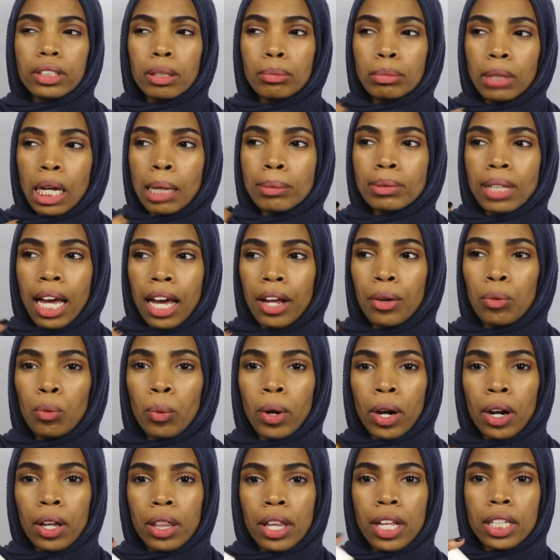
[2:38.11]
Sometimes I
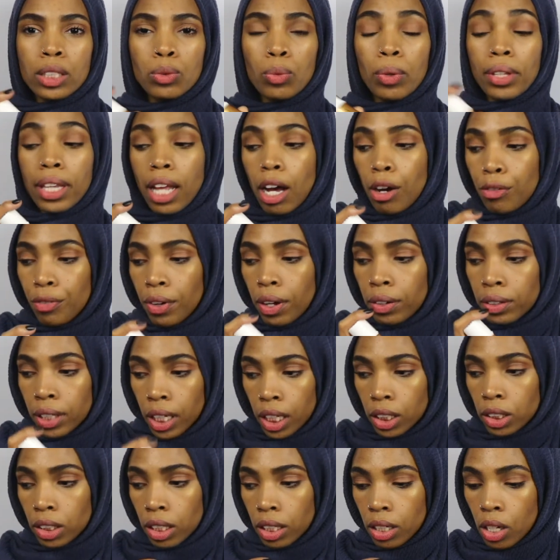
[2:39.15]
wear this without
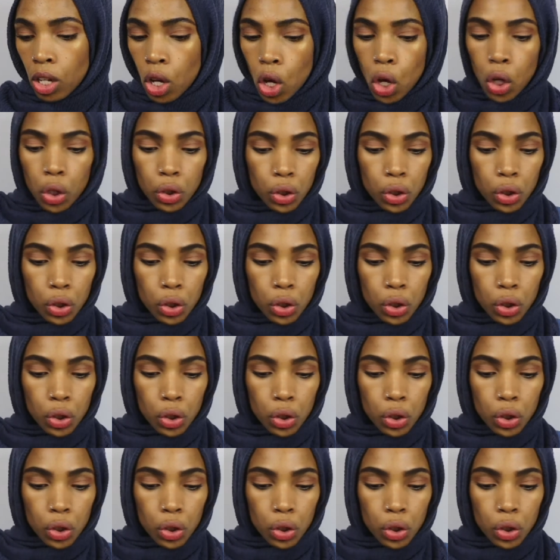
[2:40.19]
foundation,